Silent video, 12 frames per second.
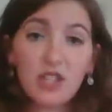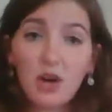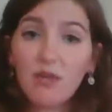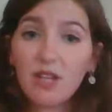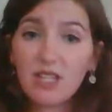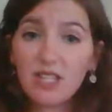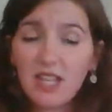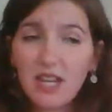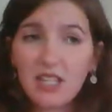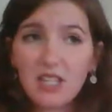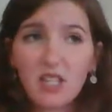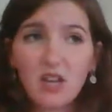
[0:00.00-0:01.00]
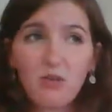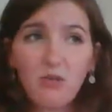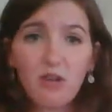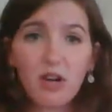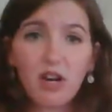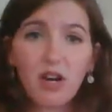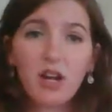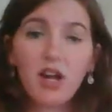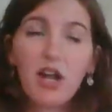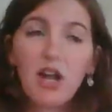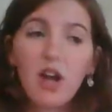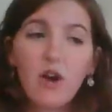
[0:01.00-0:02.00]
donut sticks or
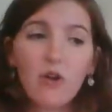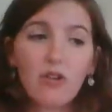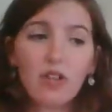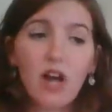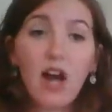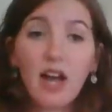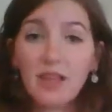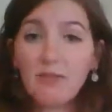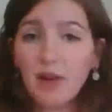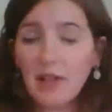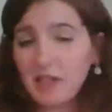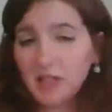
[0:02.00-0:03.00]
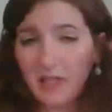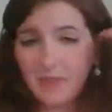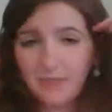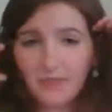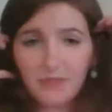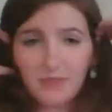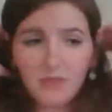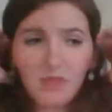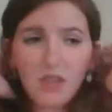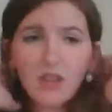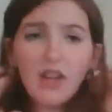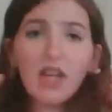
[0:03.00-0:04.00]
the honey buns.
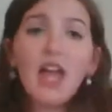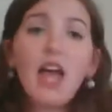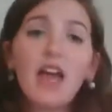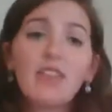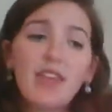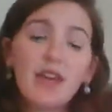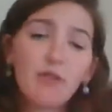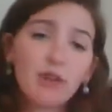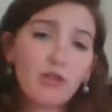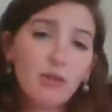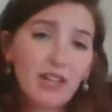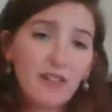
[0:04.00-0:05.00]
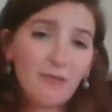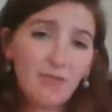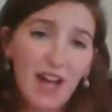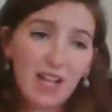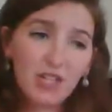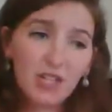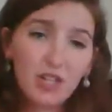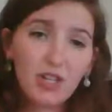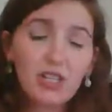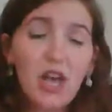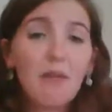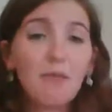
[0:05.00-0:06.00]
Right? They were quick and fast
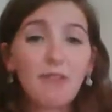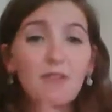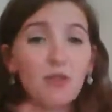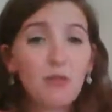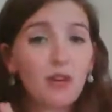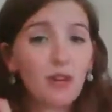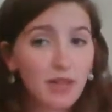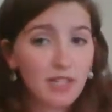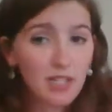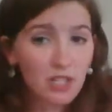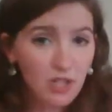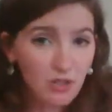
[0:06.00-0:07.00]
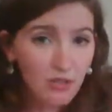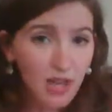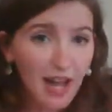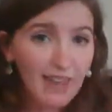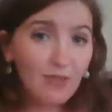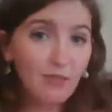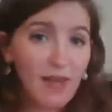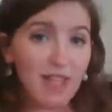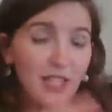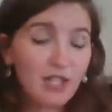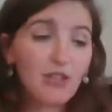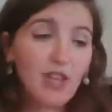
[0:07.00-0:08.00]
sugars, but if you are going to do that, the way
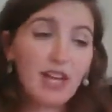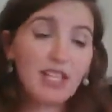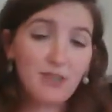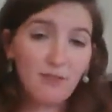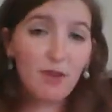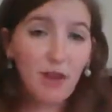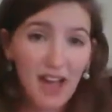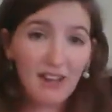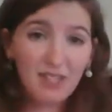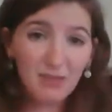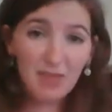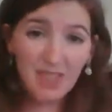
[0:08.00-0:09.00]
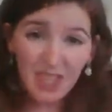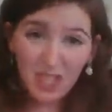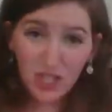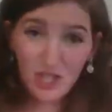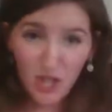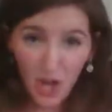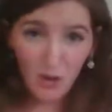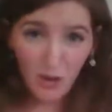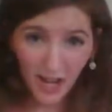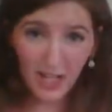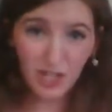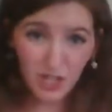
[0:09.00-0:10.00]
to do that is if you have something that's so
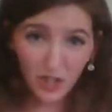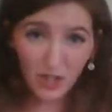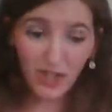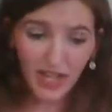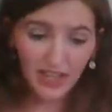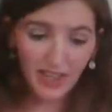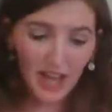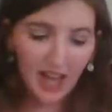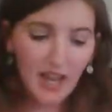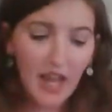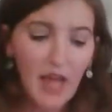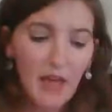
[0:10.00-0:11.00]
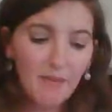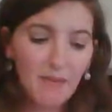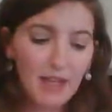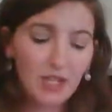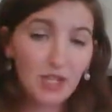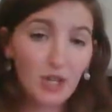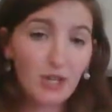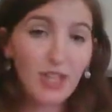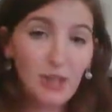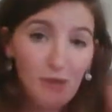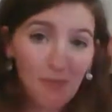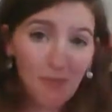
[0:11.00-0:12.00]
high sugar like that, make sure
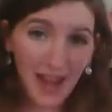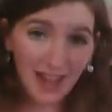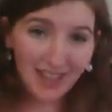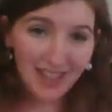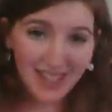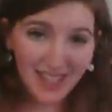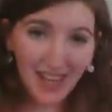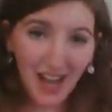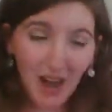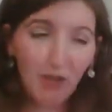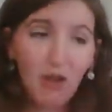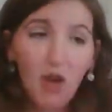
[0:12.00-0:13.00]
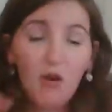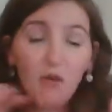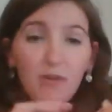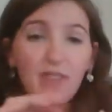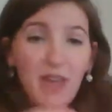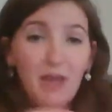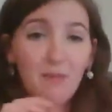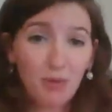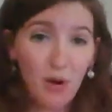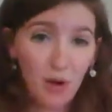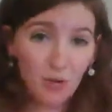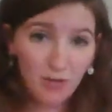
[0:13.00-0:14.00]
that you balance it out with a
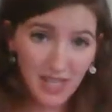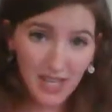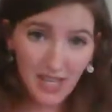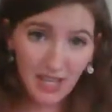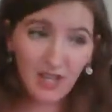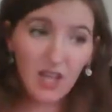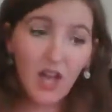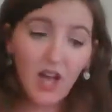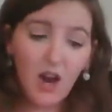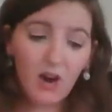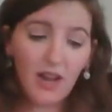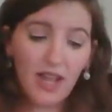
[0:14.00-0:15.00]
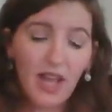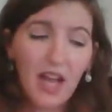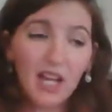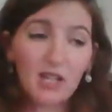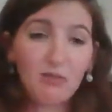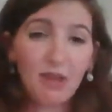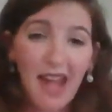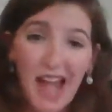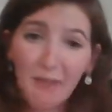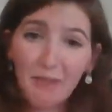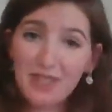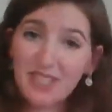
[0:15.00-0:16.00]
protein. All right? Because what
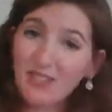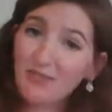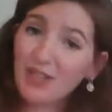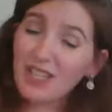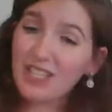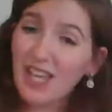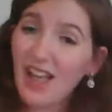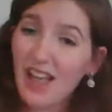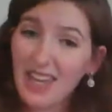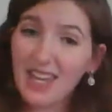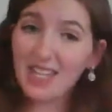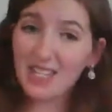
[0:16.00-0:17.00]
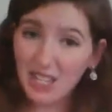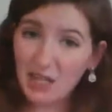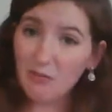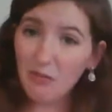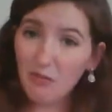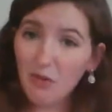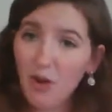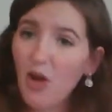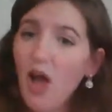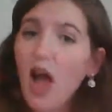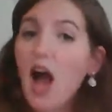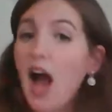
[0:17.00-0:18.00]
happens is if, let's say, I eat a cinnamon
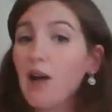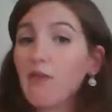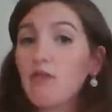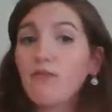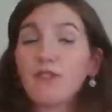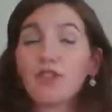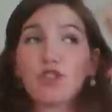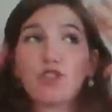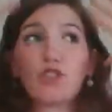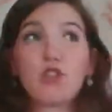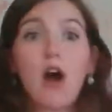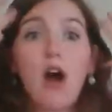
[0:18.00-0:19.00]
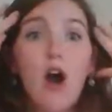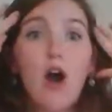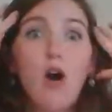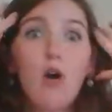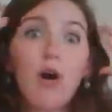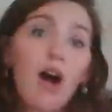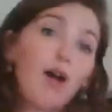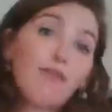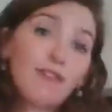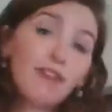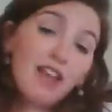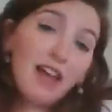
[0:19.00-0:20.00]
roll, I'll feel
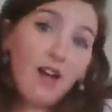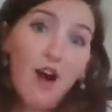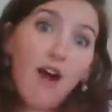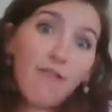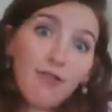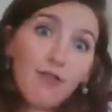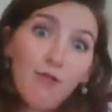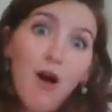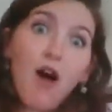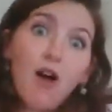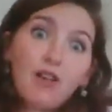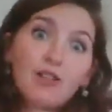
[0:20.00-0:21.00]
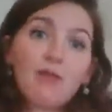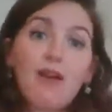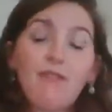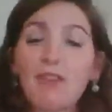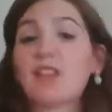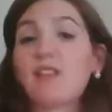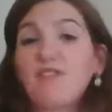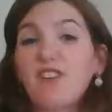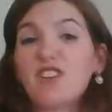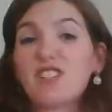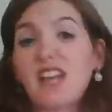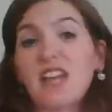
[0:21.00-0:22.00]
like off the walls, right? For like the
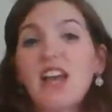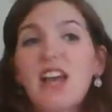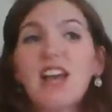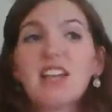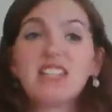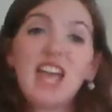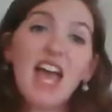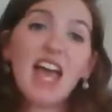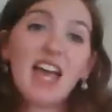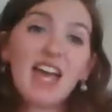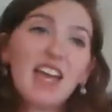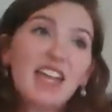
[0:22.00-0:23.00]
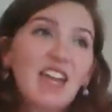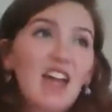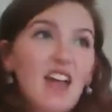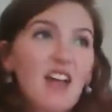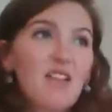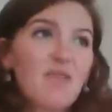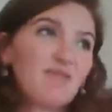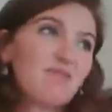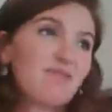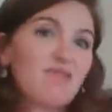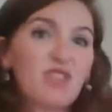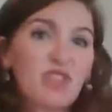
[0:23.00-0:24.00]
first 10,
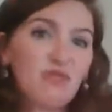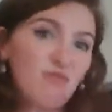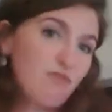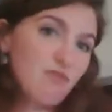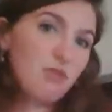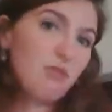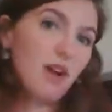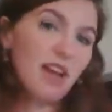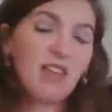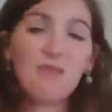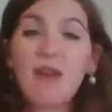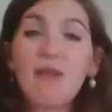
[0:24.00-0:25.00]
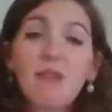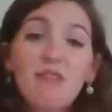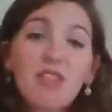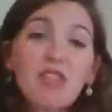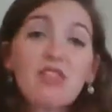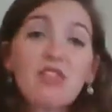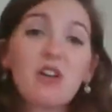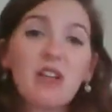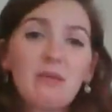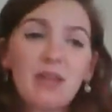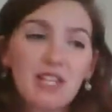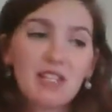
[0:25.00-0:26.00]
20, maybe even
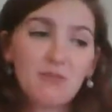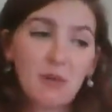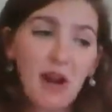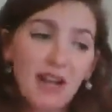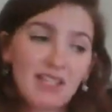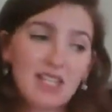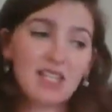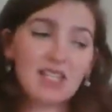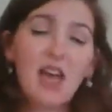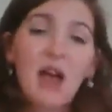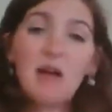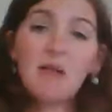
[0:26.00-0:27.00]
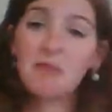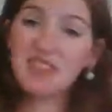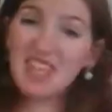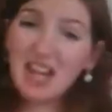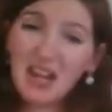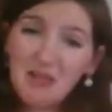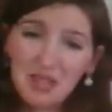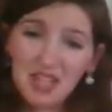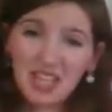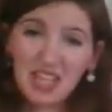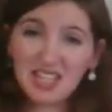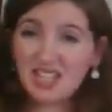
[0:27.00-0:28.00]
30 minutes of practice. But then I'm going to
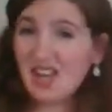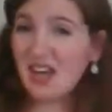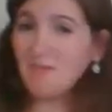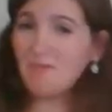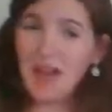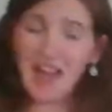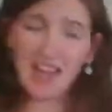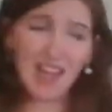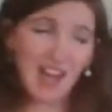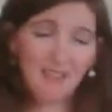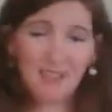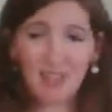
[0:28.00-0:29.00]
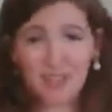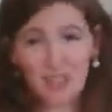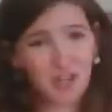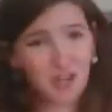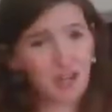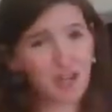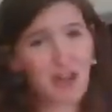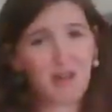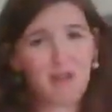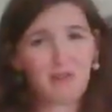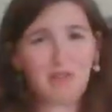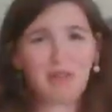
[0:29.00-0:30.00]
get to that back half of that sugar low
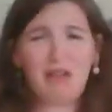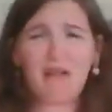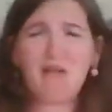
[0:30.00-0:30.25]
and I'll be like,